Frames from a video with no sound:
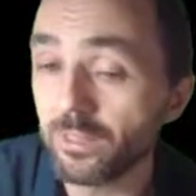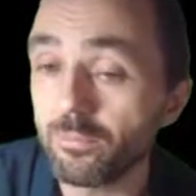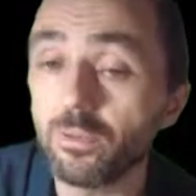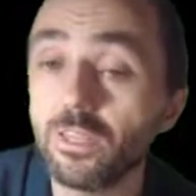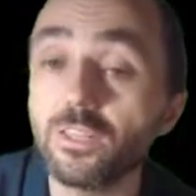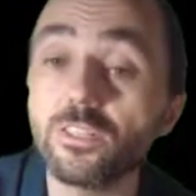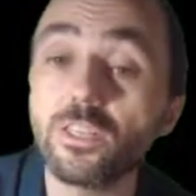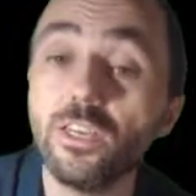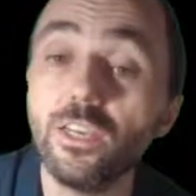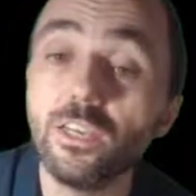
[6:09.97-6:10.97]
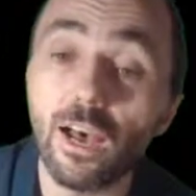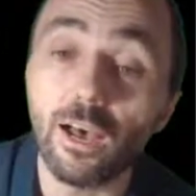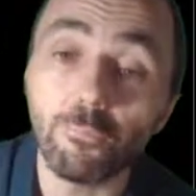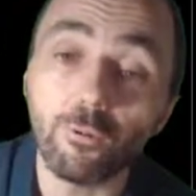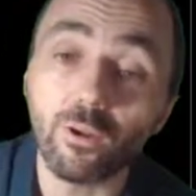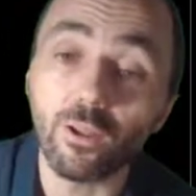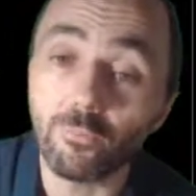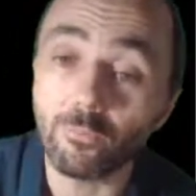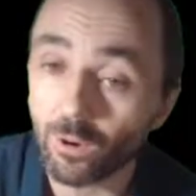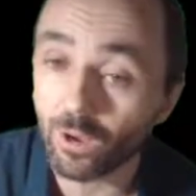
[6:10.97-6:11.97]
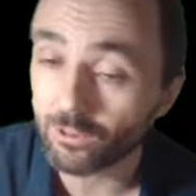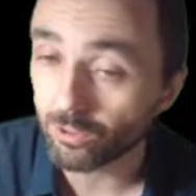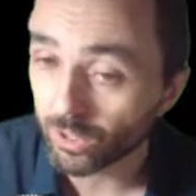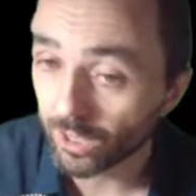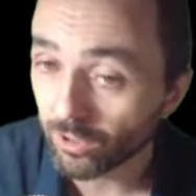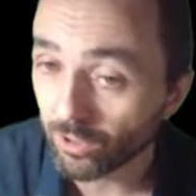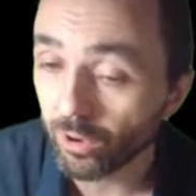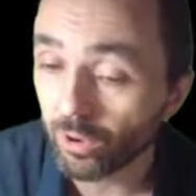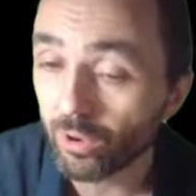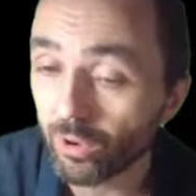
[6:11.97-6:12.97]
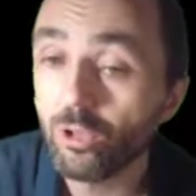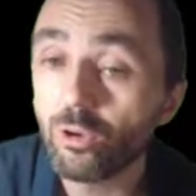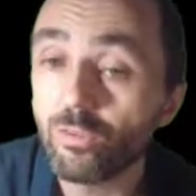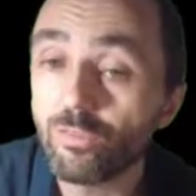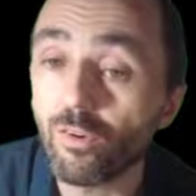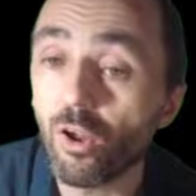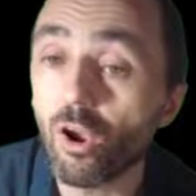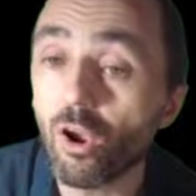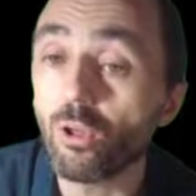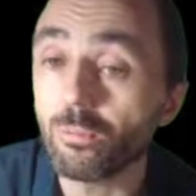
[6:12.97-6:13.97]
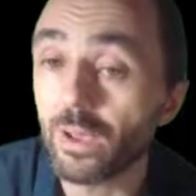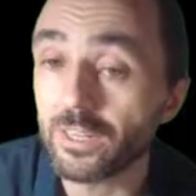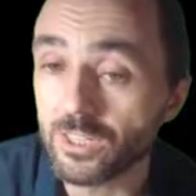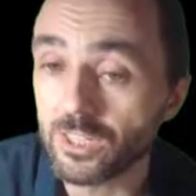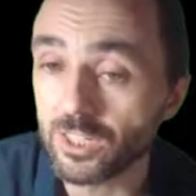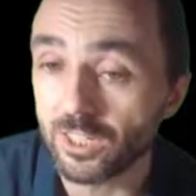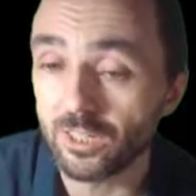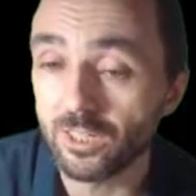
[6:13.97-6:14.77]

means apple and bread together, followed by C.